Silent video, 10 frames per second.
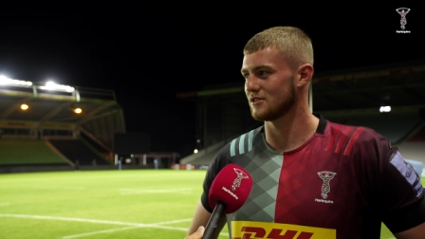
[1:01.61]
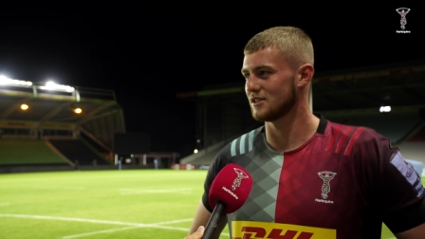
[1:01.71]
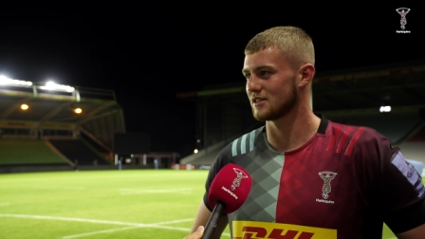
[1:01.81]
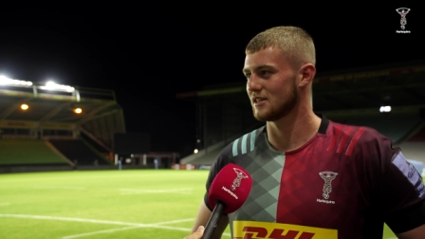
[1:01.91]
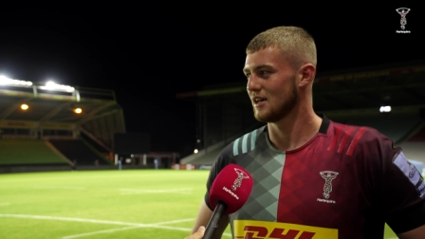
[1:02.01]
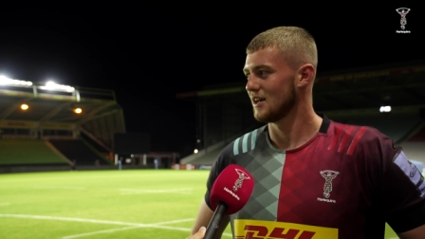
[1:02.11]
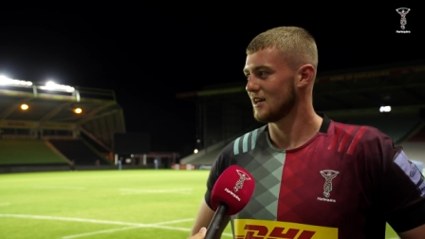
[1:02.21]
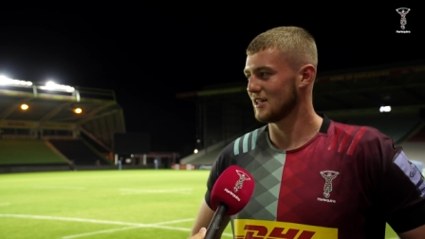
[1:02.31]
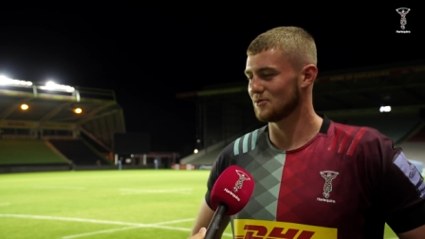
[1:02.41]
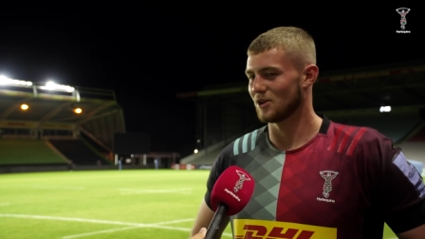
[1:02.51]
Just
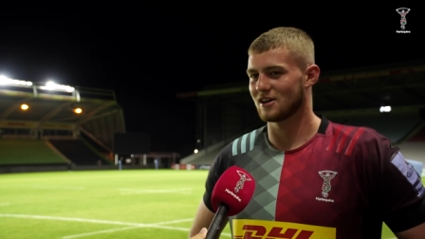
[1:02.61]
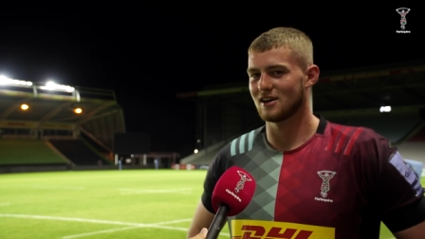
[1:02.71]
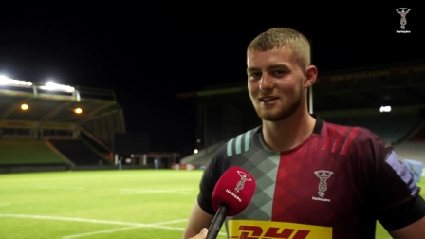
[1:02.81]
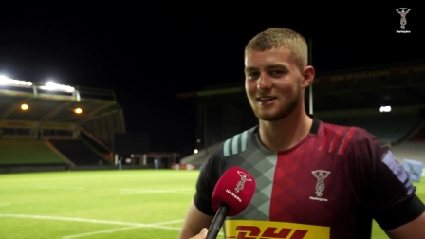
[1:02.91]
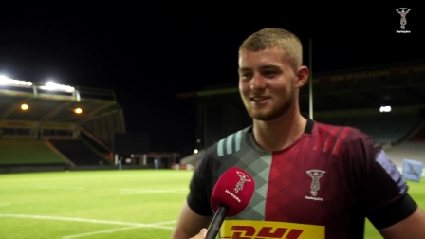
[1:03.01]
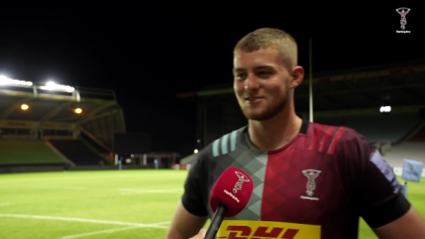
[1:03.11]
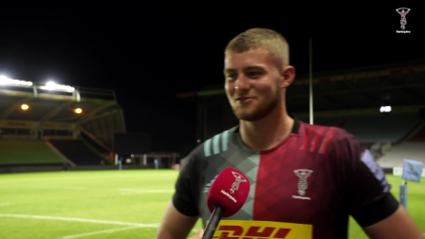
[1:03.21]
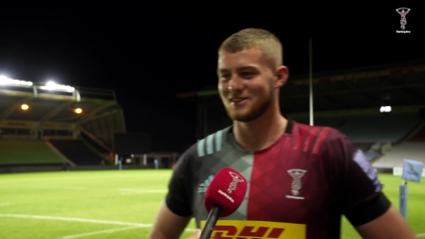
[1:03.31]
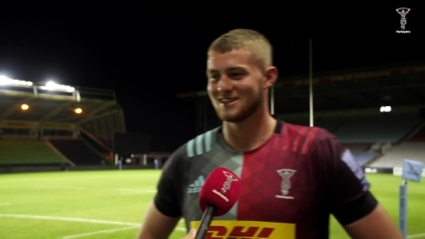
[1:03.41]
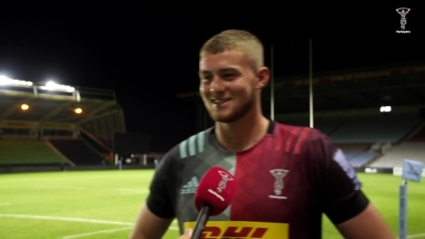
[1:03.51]
need to work hard, get some
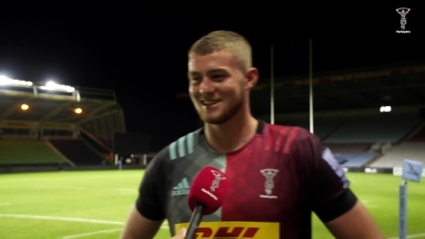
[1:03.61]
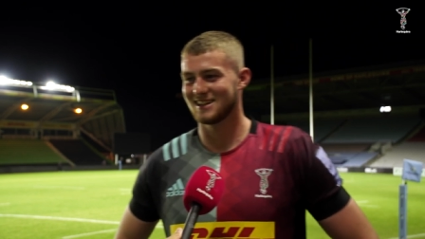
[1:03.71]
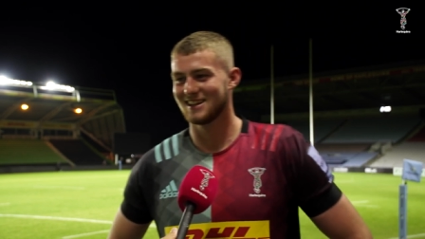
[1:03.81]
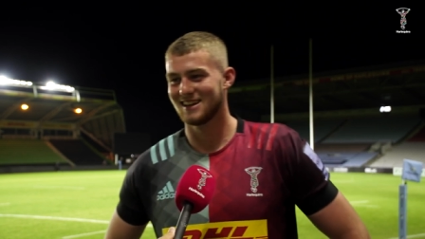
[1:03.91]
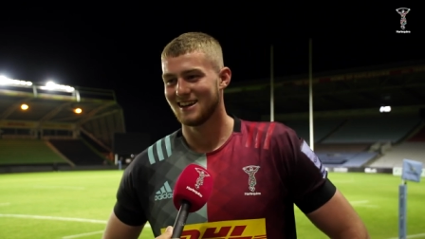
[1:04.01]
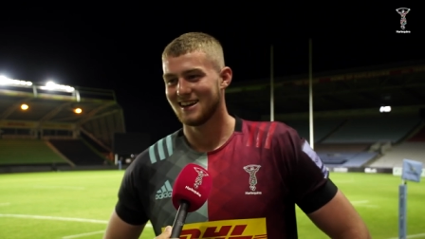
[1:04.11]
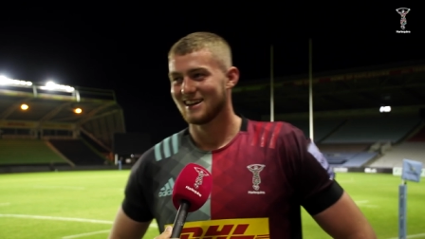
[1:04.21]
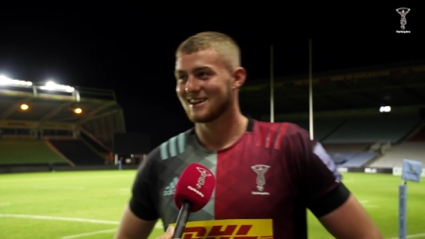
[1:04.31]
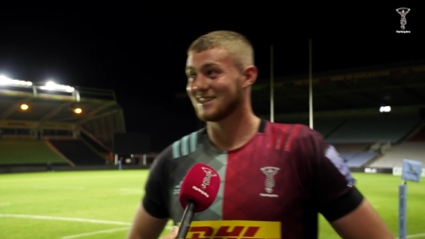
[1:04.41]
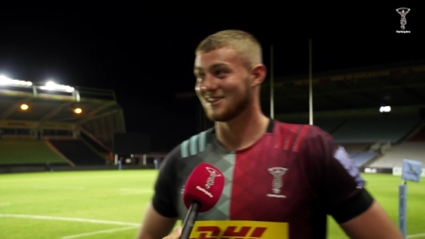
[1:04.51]
fitness in,
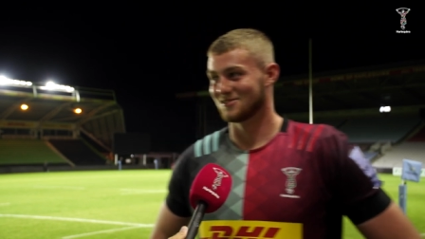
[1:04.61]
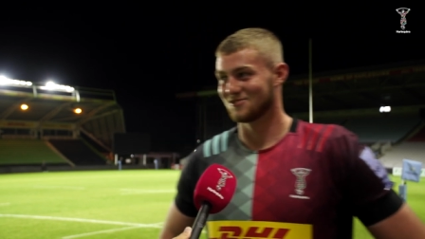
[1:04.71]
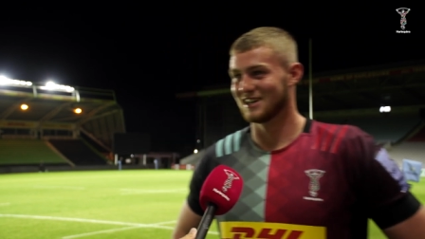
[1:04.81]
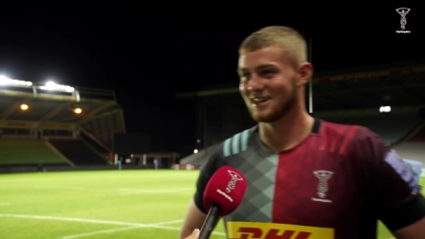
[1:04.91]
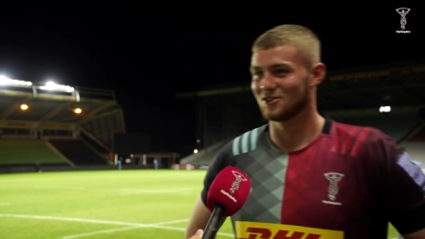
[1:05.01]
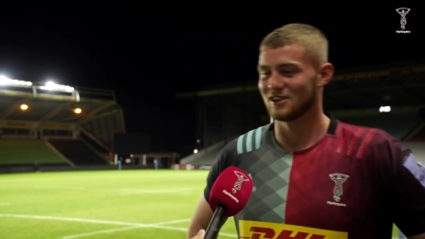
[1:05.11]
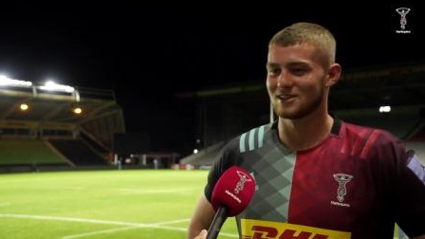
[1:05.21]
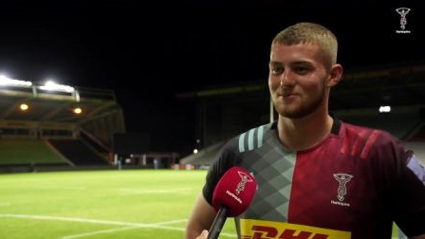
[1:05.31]
because I was really quick.